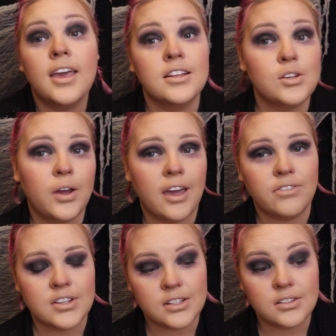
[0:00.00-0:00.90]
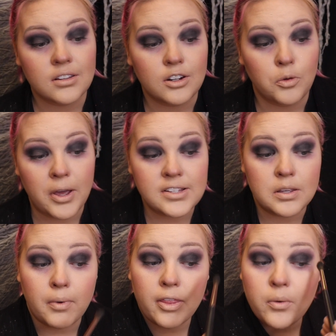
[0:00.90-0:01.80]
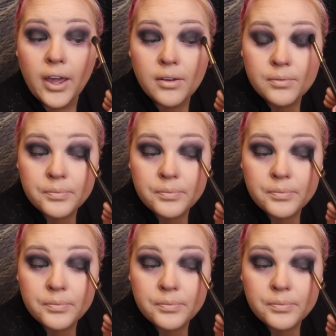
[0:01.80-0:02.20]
It's okay if this is a little messy, by the way.